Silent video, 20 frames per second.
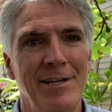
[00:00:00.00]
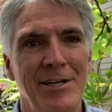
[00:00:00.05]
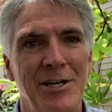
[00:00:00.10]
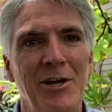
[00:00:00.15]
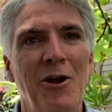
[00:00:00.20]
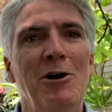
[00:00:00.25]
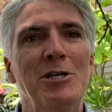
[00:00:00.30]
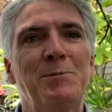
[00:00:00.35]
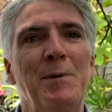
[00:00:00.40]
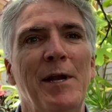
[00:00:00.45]

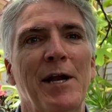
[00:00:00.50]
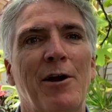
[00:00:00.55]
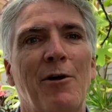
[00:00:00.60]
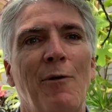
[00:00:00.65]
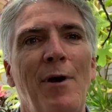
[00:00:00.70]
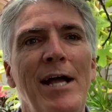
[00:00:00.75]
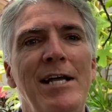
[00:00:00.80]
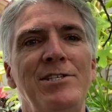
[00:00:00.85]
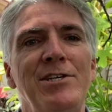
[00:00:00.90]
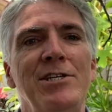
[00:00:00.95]
You know, it's been a
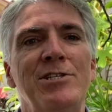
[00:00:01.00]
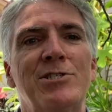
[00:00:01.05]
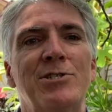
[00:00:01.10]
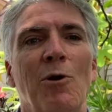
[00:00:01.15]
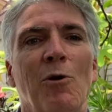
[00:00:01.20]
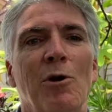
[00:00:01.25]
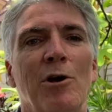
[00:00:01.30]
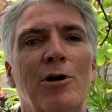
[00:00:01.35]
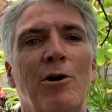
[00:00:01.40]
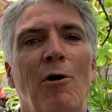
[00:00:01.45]
crazy
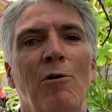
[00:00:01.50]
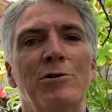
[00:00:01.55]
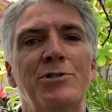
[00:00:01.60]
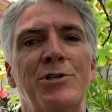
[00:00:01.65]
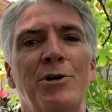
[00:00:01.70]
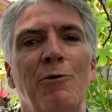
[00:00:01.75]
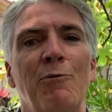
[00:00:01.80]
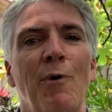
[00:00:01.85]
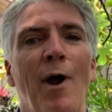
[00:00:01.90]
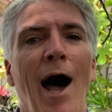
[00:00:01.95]
solar
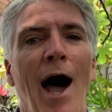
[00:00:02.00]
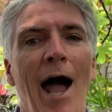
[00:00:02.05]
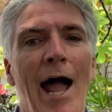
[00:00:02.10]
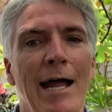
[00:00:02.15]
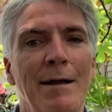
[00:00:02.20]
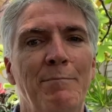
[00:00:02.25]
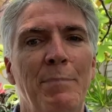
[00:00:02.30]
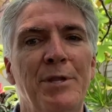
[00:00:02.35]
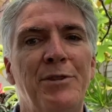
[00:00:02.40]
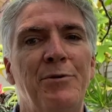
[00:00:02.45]
coaster
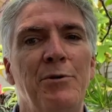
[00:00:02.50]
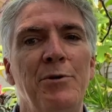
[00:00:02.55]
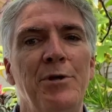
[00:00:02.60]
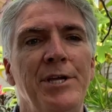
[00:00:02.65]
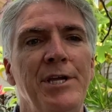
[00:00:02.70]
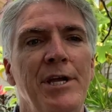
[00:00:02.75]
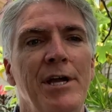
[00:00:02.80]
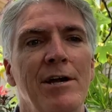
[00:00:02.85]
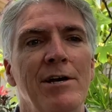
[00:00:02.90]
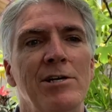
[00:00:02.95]
ride, but through
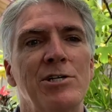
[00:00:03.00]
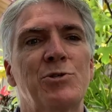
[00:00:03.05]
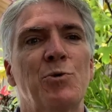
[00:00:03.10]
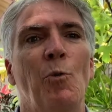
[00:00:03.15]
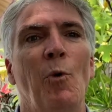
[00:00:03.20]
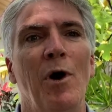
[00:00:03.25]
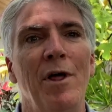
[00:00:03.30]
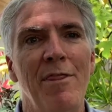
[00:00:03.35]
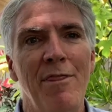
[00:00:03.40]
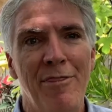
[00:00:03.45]
the years,
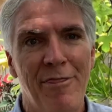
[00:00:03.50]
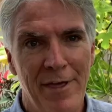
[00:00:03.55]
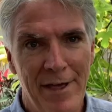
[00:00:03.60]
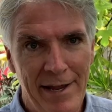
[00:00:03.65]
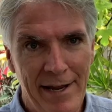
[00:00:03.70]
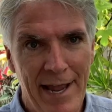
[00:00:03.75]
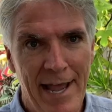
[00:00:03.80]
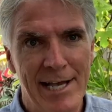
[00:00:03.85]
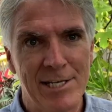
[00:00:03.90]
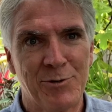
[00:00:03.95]
one
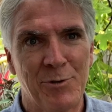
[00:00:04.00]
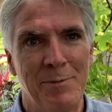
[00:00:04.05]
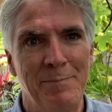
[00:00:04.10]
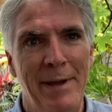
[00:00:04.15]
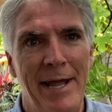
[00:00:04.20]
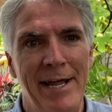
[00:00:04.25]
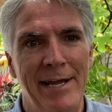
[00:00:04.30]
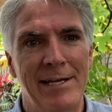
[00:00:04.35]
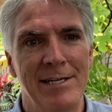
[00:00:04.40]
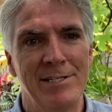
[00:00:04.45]
thing has
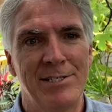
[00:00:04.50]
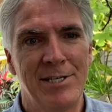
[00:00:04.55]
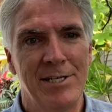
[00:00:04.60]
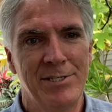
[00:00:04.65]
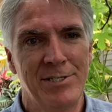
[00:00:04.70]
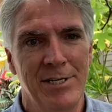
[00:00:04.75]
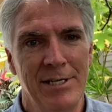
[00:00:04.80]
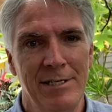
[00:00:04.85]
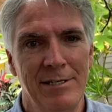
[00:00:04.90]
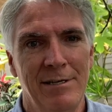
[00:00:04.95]
remained
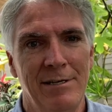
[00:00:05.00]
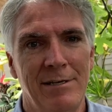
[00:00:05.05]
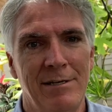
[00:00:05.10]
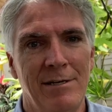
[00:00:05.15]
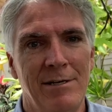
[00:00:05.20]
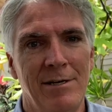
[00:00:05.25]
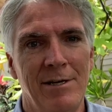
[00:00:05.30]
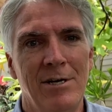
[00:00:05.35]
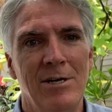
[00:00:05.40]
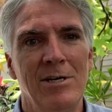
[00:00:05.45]
consistent.
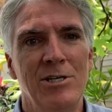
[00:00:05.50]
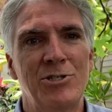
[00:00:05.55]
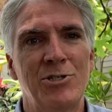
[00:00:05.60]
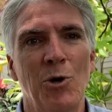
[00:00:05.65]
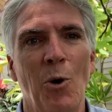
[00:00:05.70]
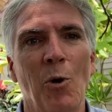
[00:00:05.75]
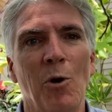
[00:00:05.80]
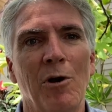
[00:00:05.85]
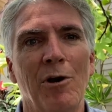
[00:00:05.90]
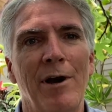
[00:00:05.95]

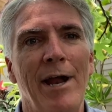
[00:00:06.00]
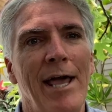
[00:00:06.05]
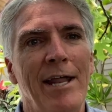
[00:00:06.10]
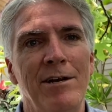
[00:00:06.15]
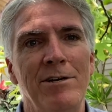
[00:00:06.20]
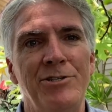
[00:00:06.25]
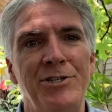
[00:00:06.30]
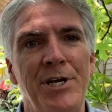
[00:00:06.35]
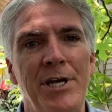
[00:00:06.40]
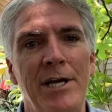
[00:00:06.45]
Solar
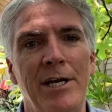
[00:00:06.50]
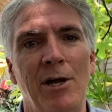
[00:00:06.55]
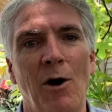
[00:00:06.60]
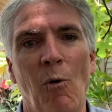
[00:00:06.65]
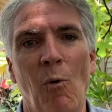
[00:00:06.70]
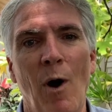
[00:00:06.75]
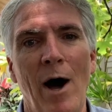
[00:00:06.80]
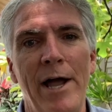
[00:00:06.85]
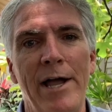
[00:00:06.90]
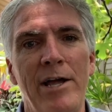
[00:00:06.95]
energy in
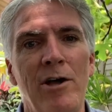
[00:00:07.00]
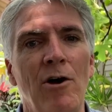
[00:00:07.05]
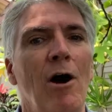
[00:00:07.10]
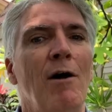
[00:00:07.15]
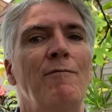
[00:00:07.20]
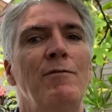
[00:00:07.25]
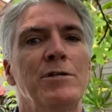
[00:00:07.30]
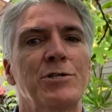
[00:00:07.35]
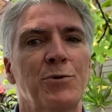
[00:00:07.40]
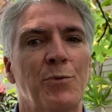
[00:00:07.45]
Hawaii
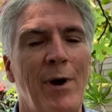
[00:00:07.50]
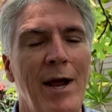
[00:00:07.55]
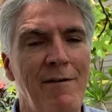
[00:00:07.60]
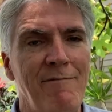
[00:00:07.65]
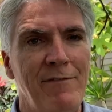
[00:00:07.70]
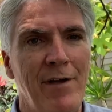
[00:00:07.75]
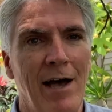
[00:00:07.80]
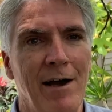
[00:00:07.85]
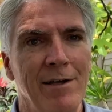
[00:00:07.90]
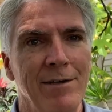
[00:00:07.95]
offers
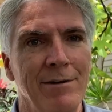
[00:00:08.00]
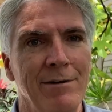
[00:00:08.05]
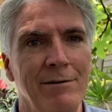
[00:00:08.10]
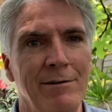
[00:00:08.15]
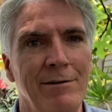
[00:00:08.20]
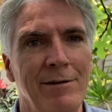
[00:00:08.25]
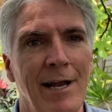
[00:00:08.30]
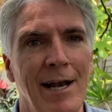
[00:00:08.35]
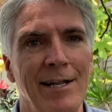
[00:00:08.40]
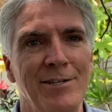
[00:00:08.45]
great value,
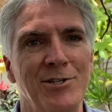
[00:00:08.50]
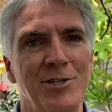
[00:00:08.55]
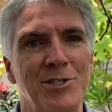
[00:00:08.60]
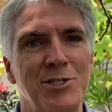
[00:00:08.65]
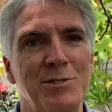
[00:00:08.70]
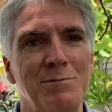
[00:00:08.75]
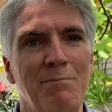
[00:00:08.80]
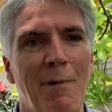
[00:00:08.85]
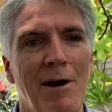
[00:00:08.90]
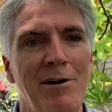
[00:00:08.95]
and it's a
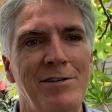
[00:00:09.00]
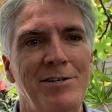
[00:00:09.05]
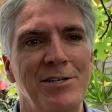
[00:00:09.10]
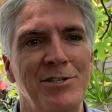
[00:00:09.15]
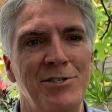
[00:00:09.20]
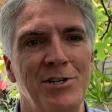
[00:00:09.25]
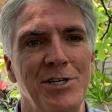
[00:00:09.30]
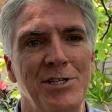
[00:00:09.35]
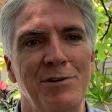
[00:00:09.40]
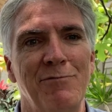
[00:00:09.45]
smart
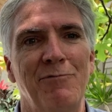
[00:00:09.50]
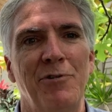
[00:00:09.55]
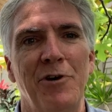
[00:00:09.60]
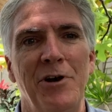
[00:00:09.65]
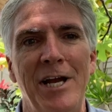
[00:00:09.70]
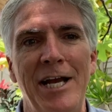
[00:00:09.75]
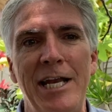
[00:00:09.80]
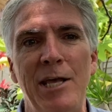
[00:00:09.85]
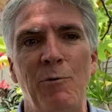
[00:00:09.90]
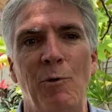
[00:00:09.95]
decision for
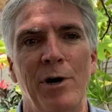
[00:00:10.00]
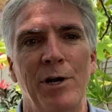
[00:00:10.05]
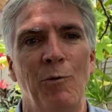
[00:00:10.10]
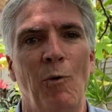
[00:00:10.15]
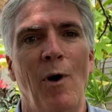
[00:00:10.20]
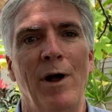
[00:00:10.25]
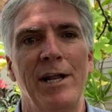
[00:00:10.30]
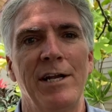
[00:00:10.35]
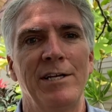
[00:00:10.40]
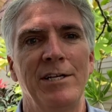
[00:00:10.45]
anyone
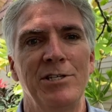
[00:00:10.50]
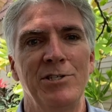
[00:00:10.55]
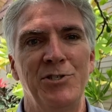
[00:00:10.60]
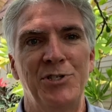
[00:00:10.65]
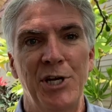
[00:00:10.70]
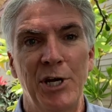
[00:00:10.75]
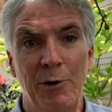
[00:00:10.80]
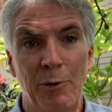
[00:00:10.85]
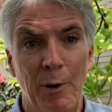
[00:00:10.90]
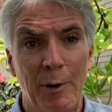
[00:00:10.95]
wanting to
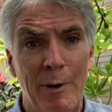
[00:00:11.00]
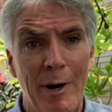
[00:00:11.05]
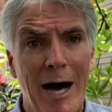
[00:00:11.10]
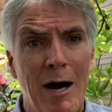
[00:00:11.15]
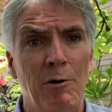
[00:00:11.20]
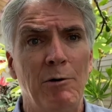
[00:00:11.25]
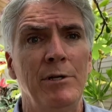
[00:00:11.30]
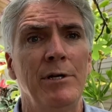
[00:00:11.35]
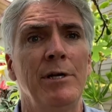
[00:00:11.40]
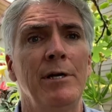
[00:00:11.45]
zero
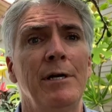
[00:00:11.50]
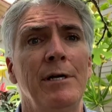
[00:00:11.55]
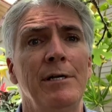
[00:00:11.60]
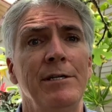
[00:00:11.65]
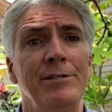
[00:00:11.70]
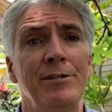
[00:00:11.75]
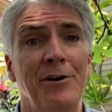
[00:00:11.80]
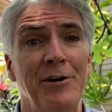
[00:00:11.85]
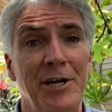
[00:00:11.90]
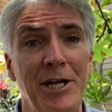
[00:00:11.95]
out
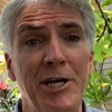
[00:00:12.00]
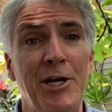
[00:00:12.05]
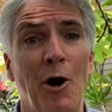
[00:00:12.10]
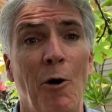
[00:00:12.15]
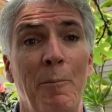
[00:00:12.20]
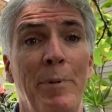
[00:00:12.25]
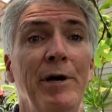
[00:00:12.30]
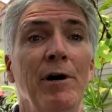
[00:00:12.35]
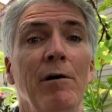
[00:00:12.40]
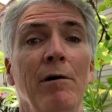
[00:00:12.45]
their
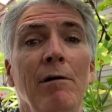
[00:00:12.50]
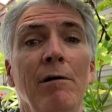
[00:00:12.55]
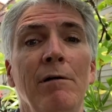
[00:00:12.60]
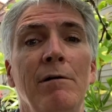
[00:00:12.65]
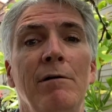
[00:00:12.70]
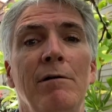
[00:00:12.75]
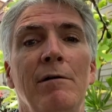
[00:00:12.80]
HECO bill,